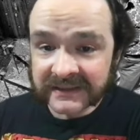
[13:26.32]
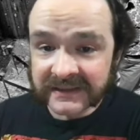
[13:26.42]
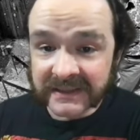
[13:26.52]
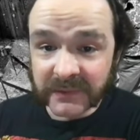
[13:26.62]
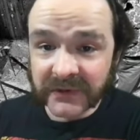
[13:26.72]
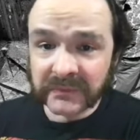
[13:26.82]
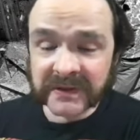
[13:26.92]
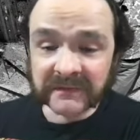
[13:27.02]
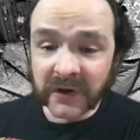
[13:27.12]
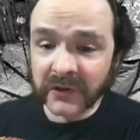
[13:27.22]
Whether it be
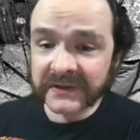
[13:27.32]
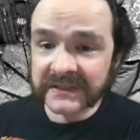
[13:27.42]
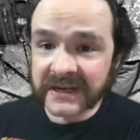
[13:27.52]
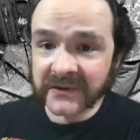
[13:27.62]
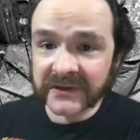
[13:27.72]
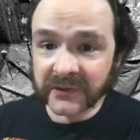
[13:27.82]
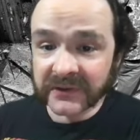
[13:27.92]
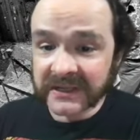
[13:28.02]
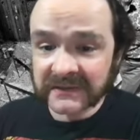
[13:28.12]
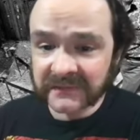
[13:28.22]
voluntary or
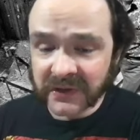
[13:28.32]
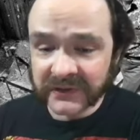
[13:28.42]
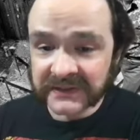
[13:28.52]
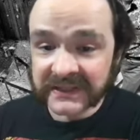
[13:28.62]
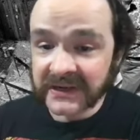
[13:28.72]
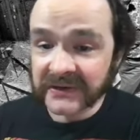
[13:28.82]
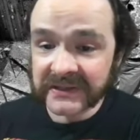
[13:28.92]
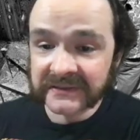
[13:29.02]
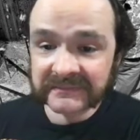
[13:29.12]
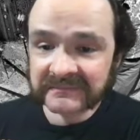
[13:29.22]

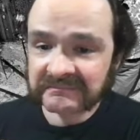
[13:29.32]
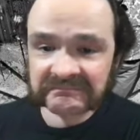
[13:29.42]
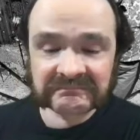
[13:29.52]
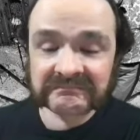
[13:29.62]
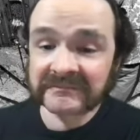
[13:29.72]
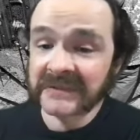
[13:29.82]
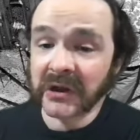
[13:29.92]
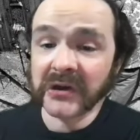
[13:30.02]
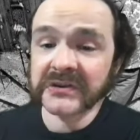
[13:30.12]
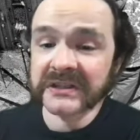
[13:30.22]
involuntary,
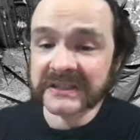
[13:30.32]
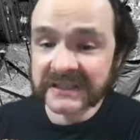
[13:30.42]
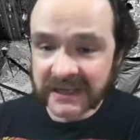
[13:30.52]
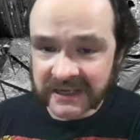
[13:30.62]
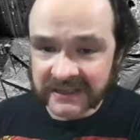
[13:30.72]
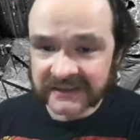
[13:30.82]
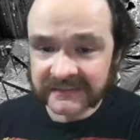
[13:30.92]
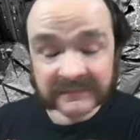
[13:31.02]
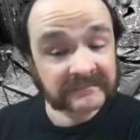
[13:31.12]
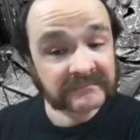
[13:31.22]
hard to say.
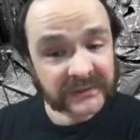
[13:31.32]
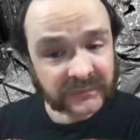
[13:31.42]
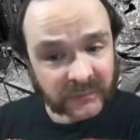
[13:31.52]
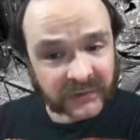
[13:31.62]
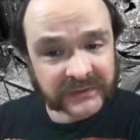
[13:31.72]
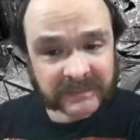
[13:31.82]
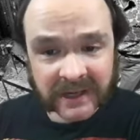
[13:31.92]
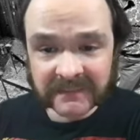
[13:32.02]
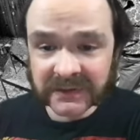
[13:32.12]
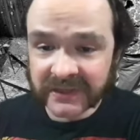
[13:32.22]
But the world's
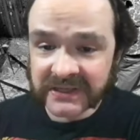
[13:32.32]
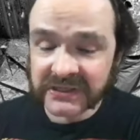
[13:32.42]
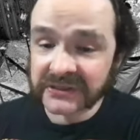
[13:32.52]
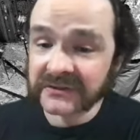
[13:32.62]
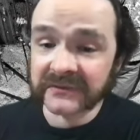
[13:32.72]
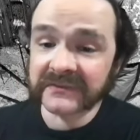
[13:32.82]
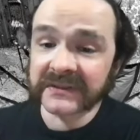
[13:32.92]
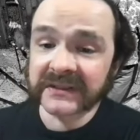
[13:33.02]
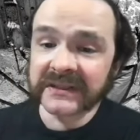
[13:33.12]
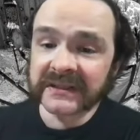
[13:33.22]
population of
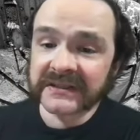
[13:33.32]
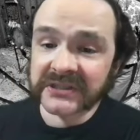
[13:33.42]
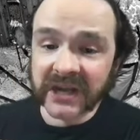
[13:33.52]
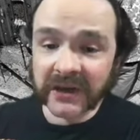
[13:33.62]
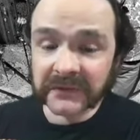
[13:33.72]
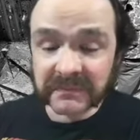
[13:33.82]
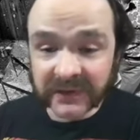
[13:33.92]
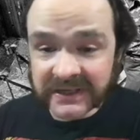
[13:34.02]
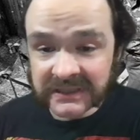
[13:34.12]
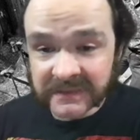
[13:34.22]
child
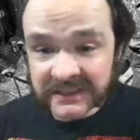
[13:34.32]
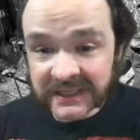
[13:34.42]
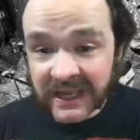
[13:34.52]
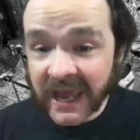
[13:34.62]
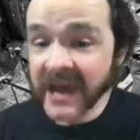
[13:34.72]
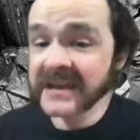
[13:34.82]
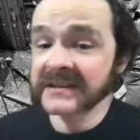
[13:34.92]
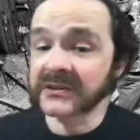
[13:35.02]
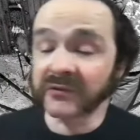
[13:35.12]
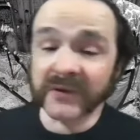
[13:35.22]
replacement has
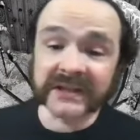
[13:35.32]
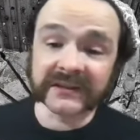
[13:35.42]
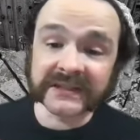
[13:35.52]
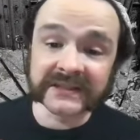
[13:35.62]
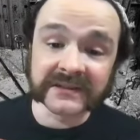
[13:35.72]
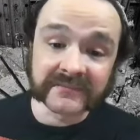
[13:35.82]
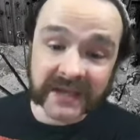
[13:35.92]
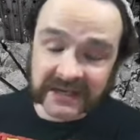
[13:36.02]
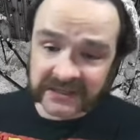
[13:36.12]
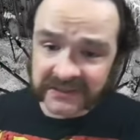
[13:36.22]
greatly
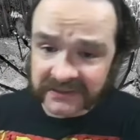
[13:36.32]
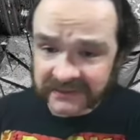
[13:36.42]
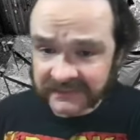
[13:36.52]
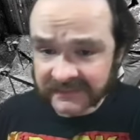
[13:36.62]
diminished.